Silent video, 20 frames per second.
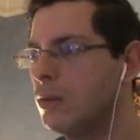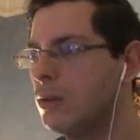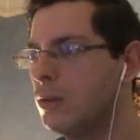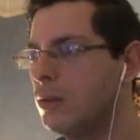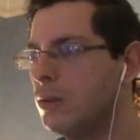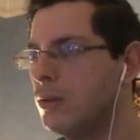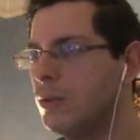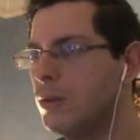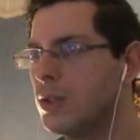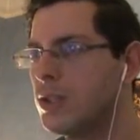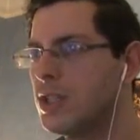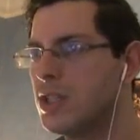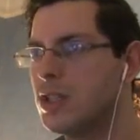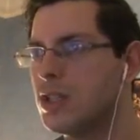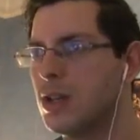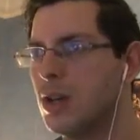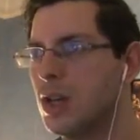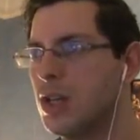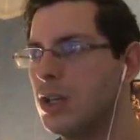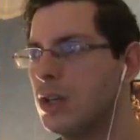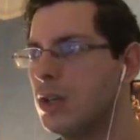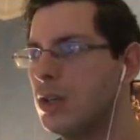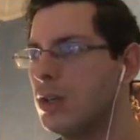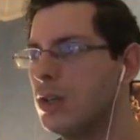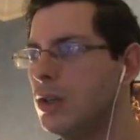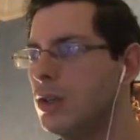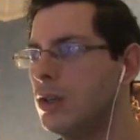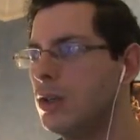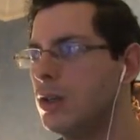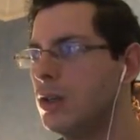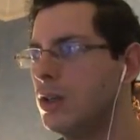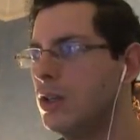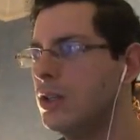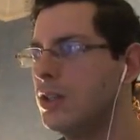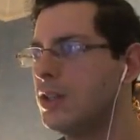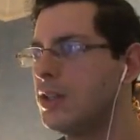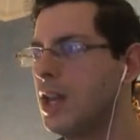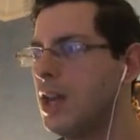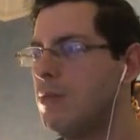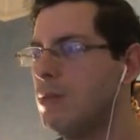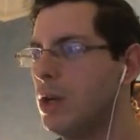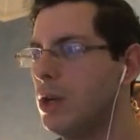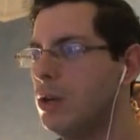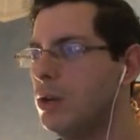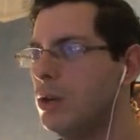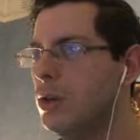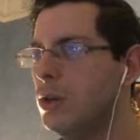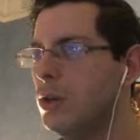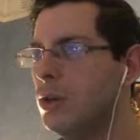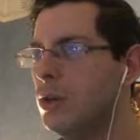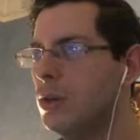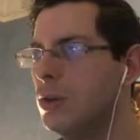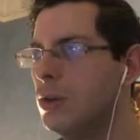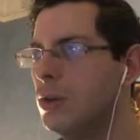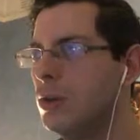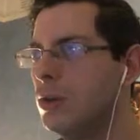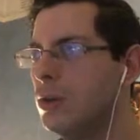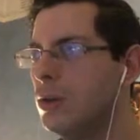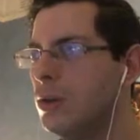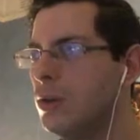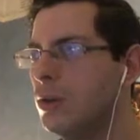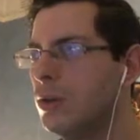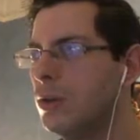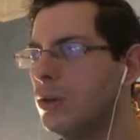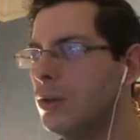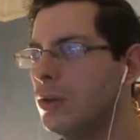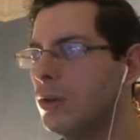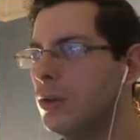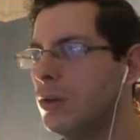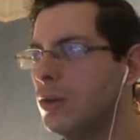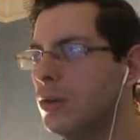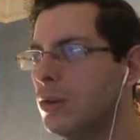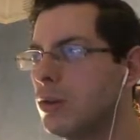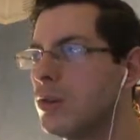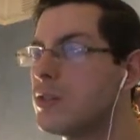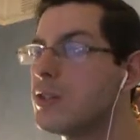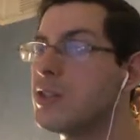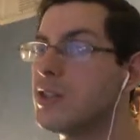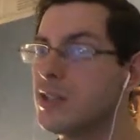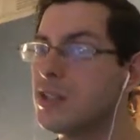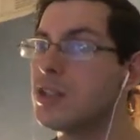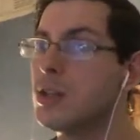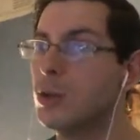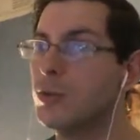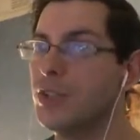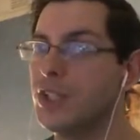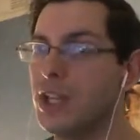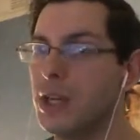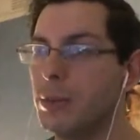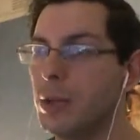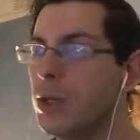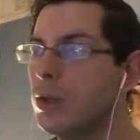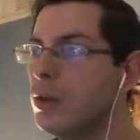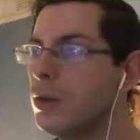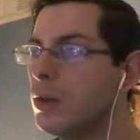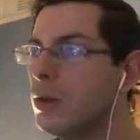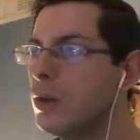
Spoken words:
What the fuck's this guy? In the demo, because this is still the demo.